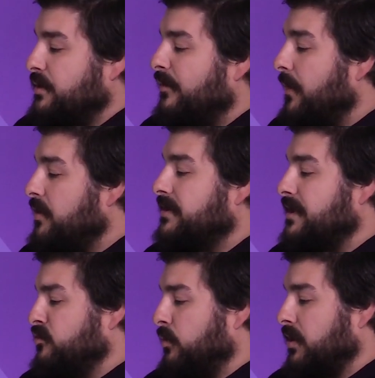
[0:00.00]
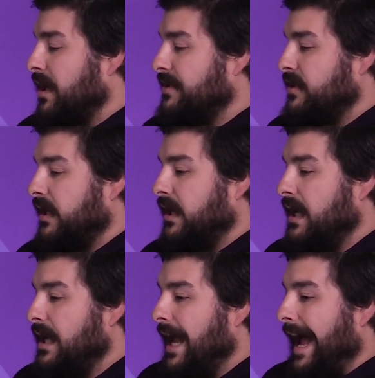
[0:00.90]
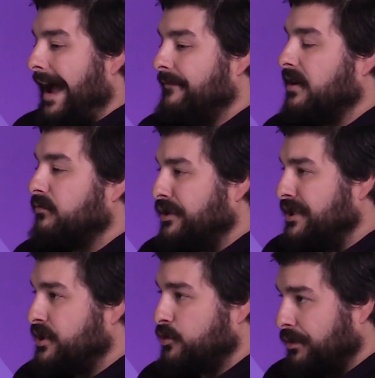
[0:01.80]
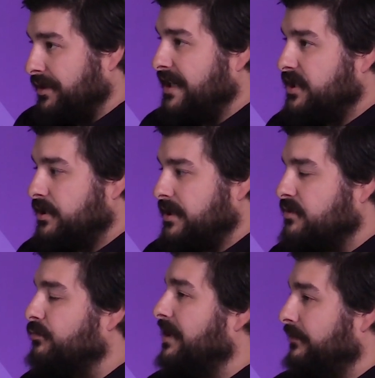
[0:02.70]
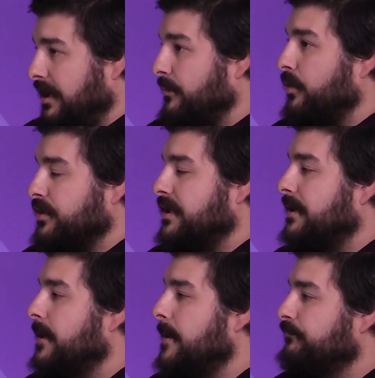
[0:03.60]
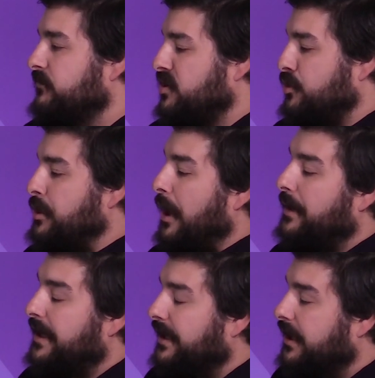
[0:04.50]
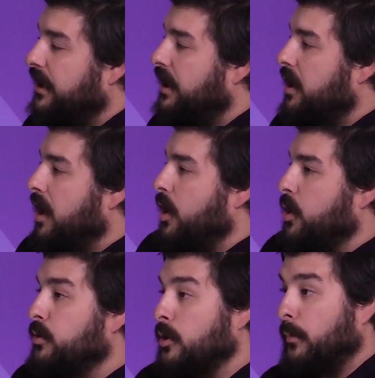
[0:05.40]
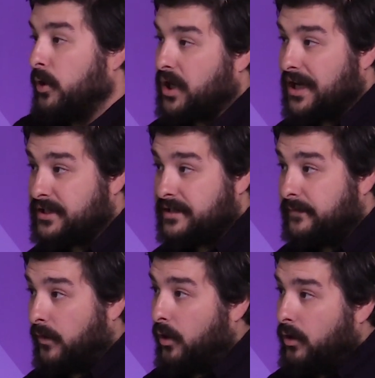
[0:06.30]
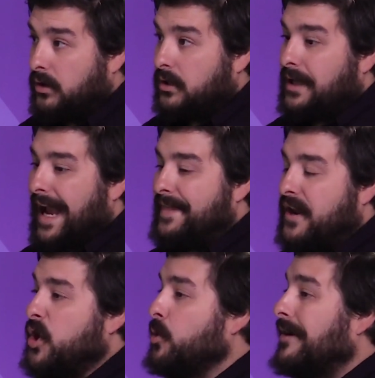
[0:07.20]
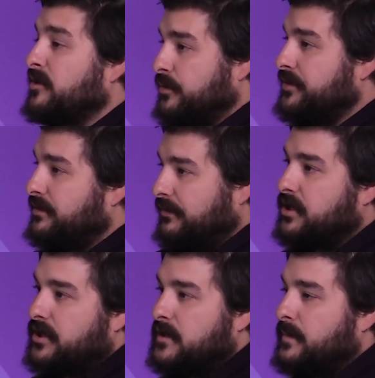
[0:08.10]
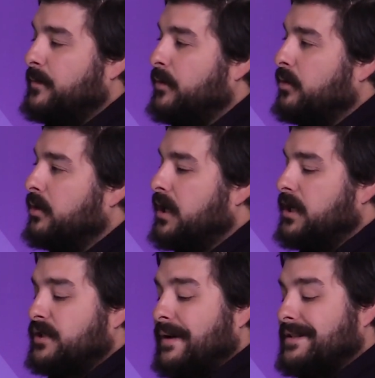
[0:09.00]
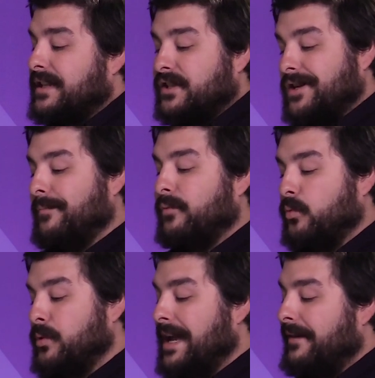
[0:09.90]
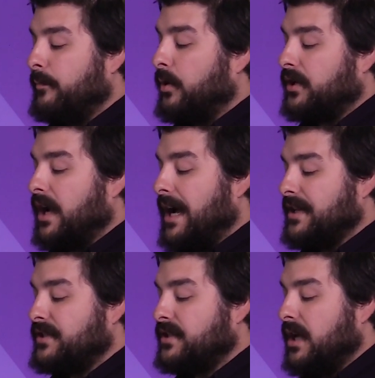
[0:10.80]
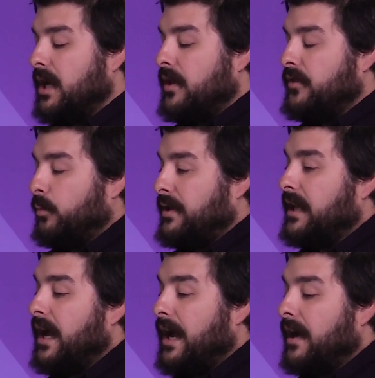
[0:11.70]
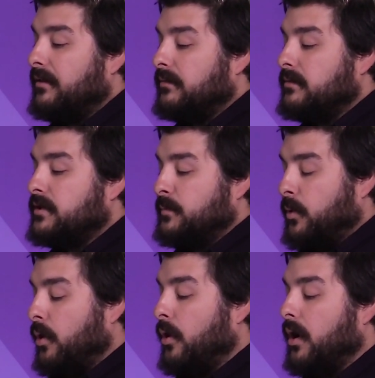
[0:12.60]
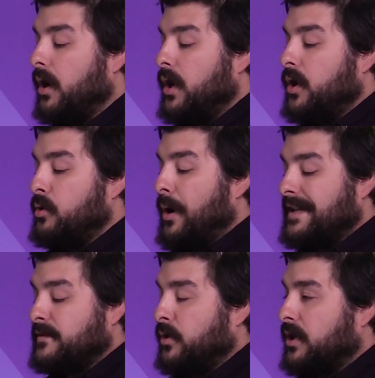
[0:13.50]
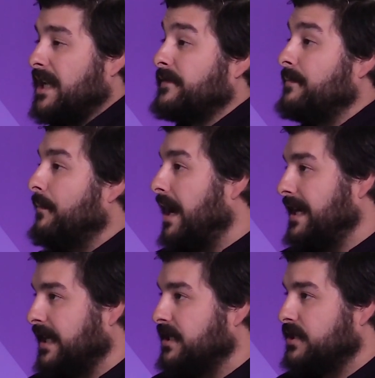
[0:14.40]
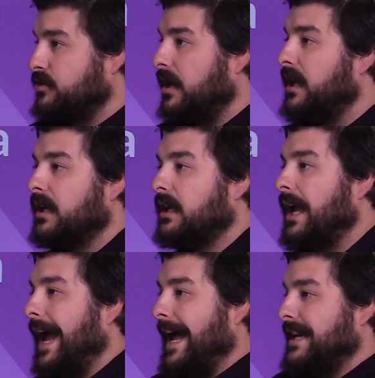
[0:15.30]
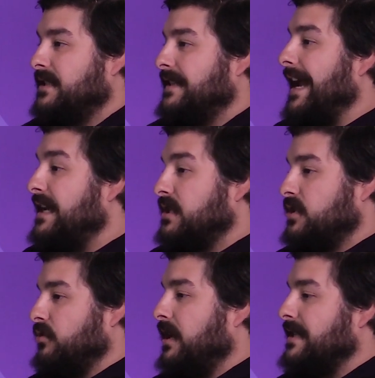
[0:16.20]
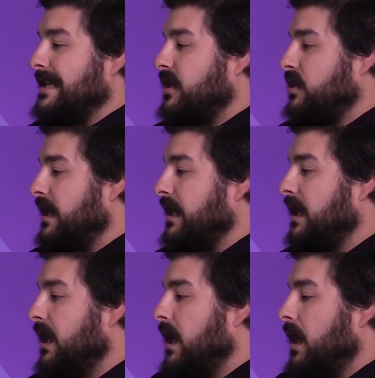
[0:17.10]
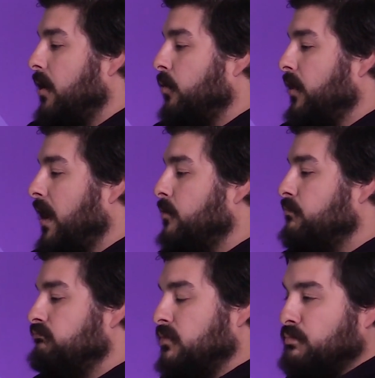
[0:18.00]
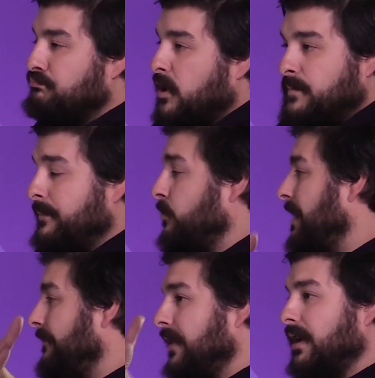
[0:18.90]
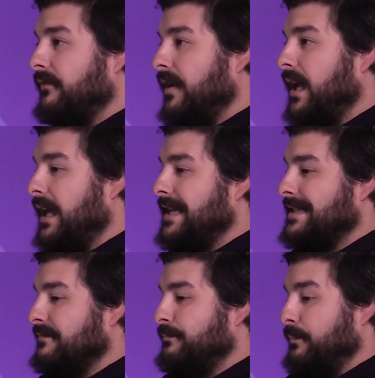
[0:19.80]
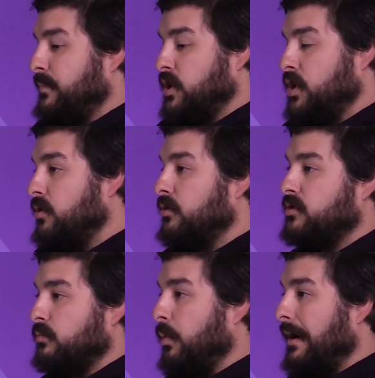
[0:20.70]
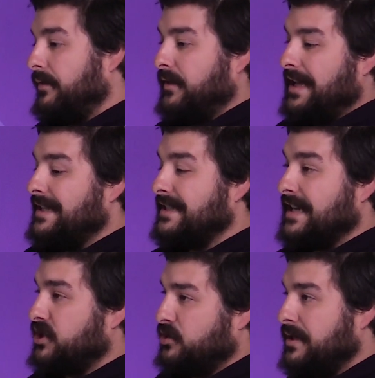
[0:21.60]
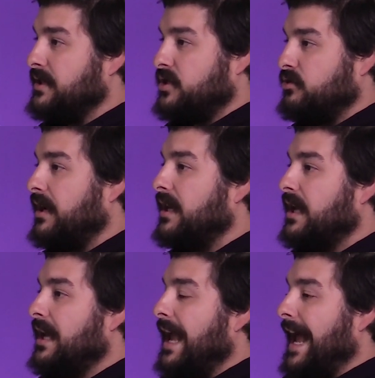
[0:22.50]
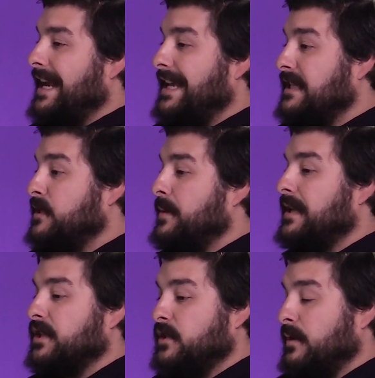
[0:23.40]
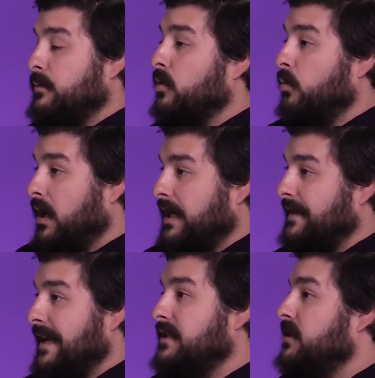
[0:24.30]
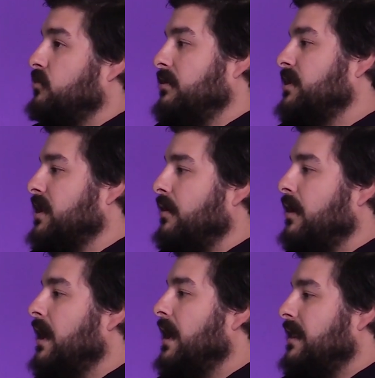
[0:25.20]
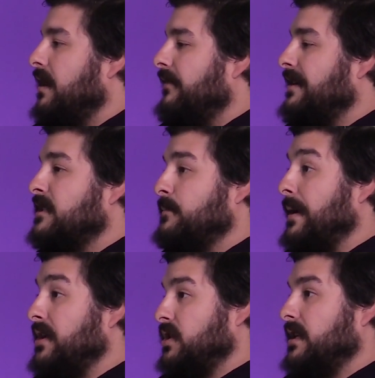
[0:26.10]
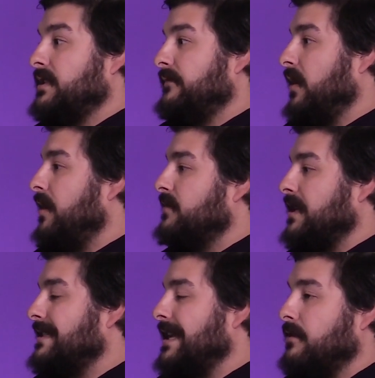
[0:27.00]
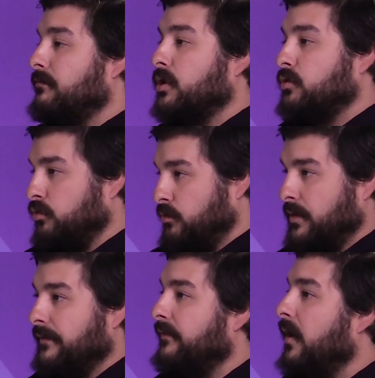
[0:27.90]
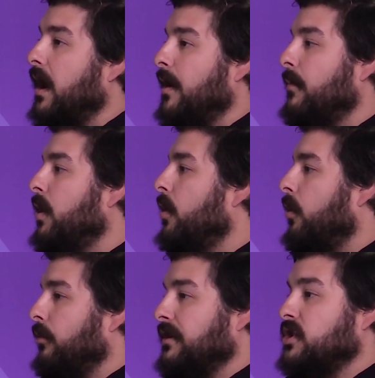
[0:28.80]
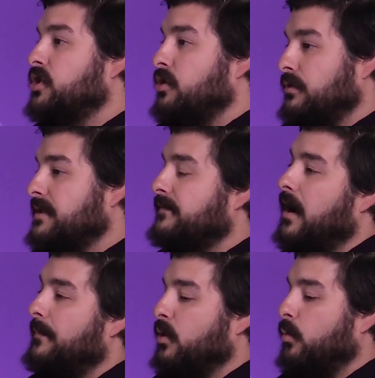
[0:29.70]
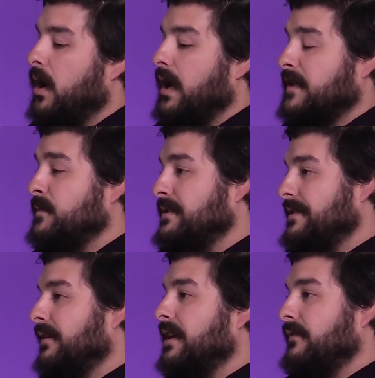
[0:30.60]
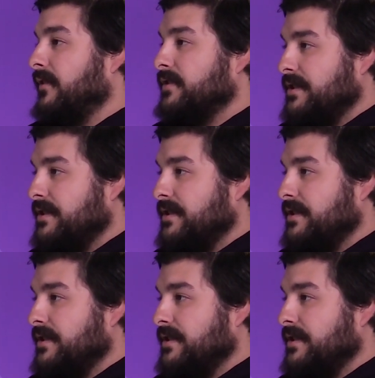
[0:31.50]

So with most things with podcasting, having a really strong niche is really, really important. So knowing who your podcast is for, and then who else wants to reach those people. So an example, we have a podcast that we support who has a podcast for the mining industry. And that industry is actually, although most people will never think of it, it's a huge, wealthy international industry. And he's speaking to people that work in that industry. So there are very specialist firms, like say a recruitment firm or an insurance firm that work specifically for those